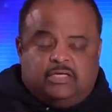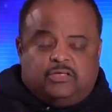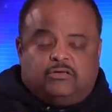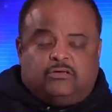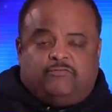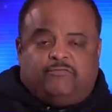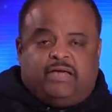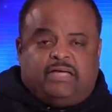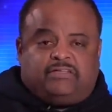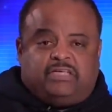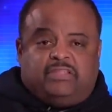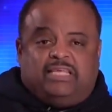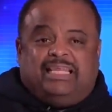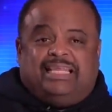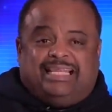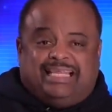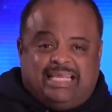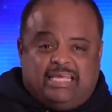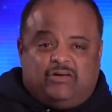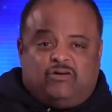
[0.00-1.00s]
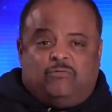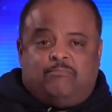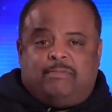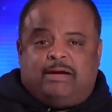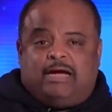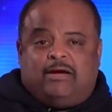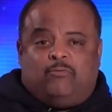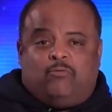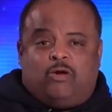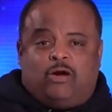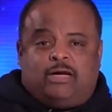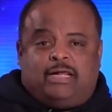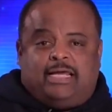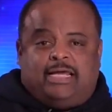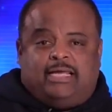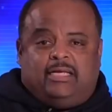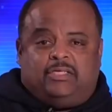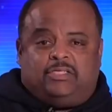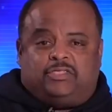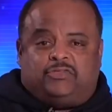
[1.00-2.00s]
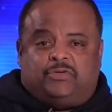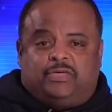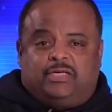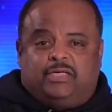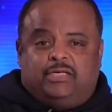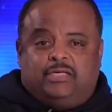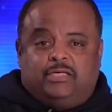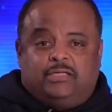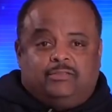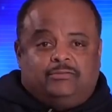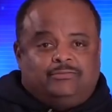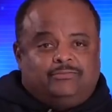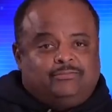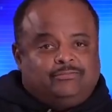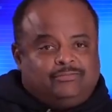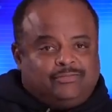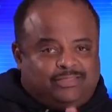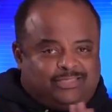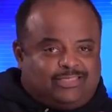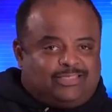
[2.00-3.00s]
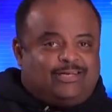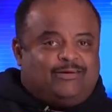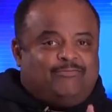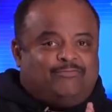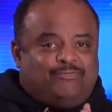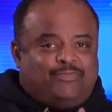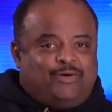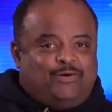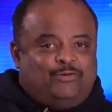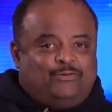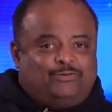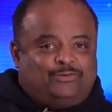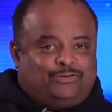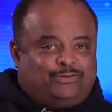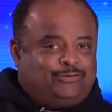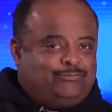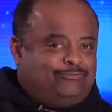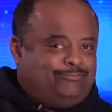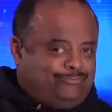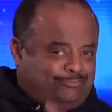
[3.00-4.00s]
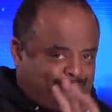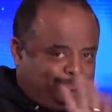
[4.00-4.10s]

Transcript: to invest in the legal marijuana industry. Some folks,